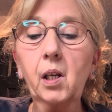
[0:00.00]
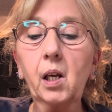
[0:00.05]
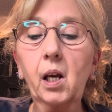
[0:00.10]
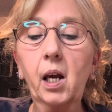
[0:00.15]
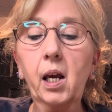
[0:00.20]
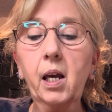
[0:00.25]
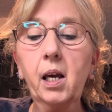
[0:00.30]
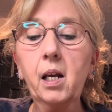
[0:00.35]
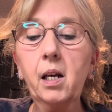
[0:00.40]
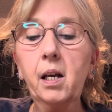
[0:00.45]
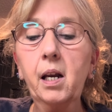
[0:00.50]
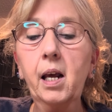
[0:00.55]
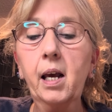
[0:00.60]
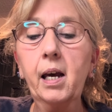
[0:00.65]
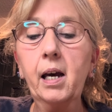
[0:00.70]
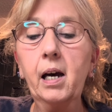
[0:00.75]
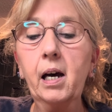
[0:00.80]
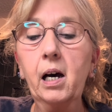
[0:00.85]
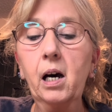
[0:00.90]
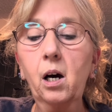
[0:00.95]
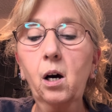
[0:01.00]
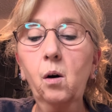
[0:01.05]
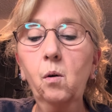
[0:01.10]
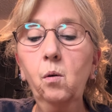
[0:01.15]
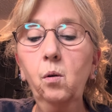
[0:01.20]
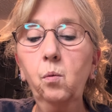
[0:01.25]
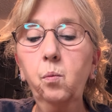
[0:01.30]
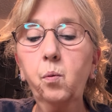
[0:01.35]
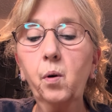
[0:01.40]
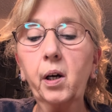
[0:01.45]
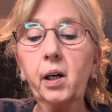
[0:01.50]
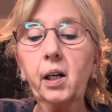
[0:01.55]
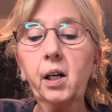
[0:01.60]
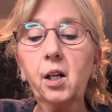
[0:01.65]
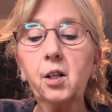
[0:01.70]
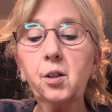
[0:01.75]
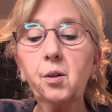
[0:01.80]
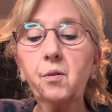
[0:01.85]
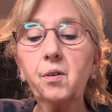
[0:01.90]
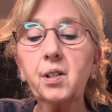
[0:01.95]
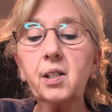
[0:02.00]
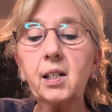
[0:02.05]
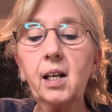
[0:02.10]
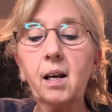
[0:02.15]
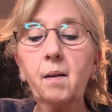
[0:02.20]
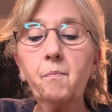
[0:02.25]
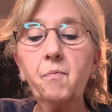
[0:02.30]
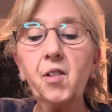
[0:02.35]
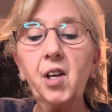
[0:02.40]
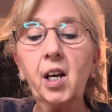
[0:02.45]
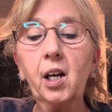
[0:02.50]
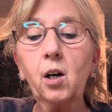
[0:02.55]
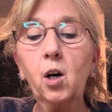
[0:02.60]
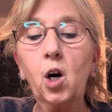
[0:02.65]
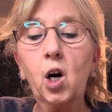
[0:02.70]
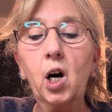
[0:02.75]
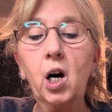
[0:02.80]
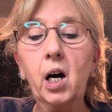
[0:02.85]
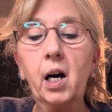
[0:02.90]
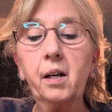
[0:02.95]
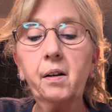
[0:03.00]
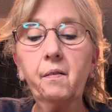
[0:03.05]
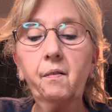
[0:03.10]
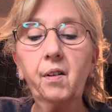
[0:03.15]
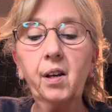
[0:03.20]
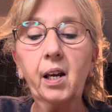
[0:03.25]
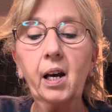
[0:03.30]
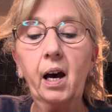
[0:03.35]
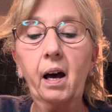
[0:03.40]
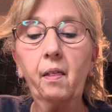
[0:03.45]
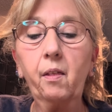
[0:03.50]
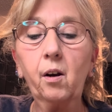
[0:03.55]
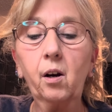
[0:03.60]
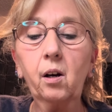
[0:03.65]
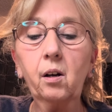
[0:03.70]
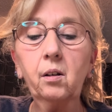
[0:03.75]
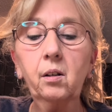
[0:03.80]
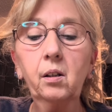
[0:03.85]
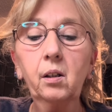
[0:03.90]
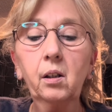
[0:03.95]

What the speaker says: And now we're going to do the same thing on the other